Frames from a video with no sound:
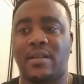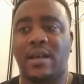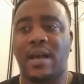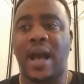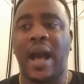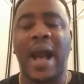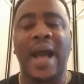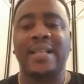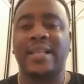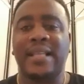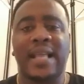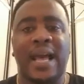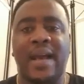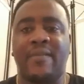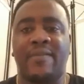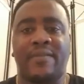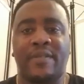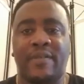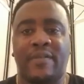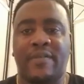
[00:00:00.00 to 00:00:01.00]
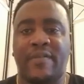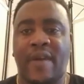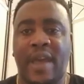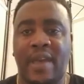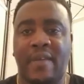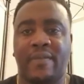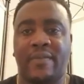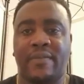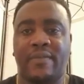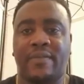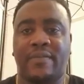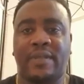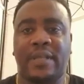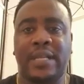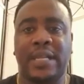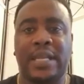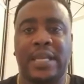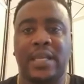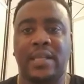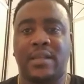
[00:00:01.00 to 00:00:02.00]
I didn't have the faith to
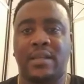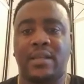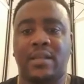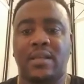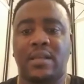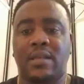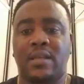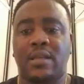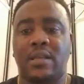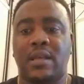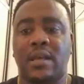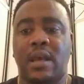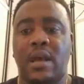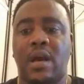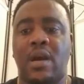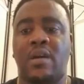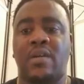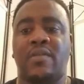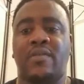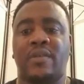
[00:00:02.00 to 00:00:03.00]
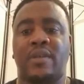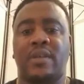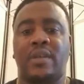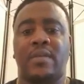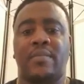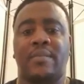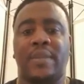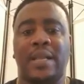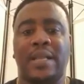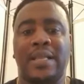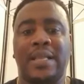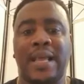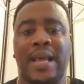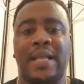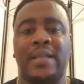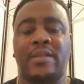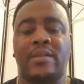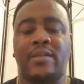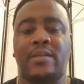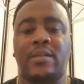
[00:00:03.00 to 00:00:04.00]
lead. I was thinking, my
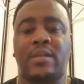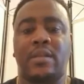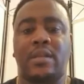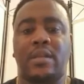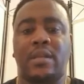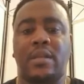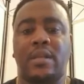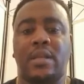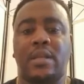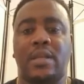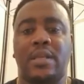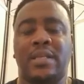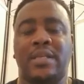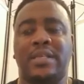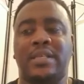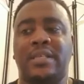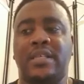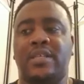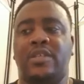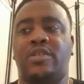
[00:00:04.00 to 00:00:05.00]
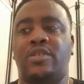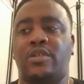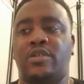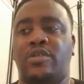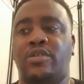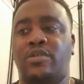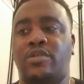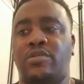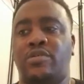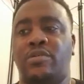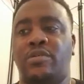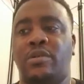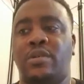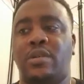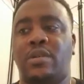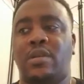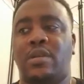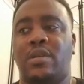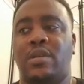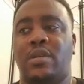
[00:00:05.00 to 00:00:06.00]
dad is 62.
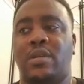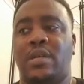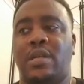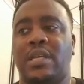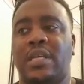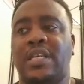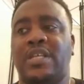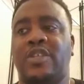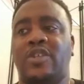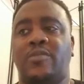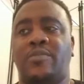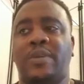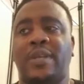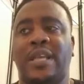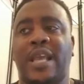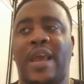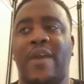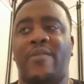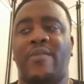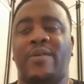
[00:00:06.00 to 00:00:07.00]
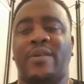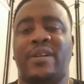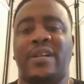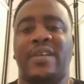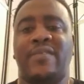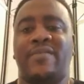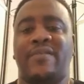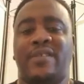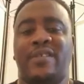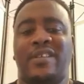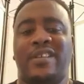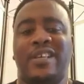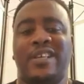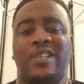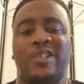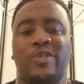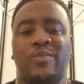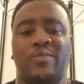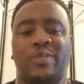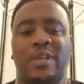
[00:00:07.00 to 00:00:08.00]
He should be carrying on living. He
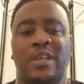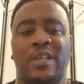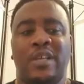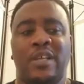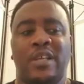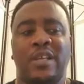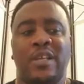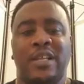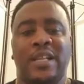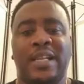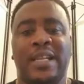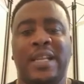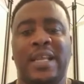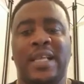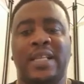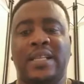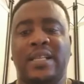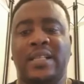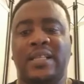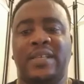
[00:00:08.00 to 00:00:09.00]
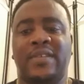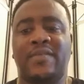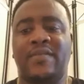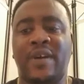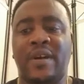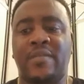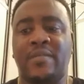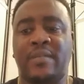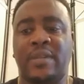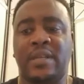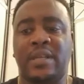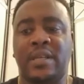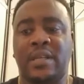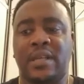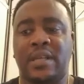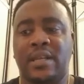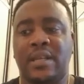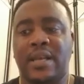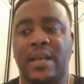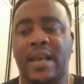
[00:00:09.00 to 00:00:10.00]
should be leading this family.
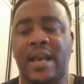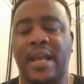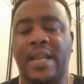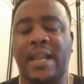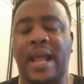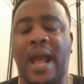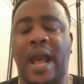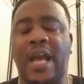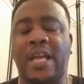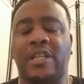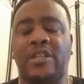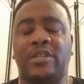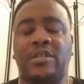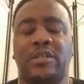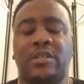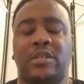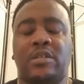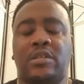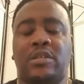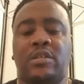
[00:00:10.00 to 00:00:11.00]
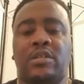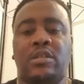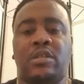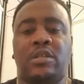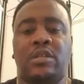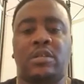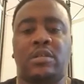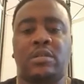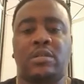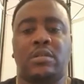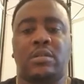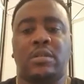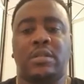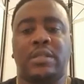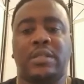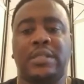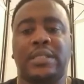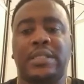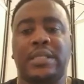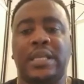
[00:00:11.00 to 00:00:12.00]
And I just couldn't
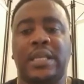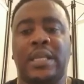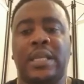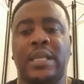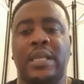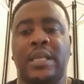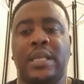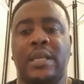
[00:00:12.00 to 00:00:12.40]
see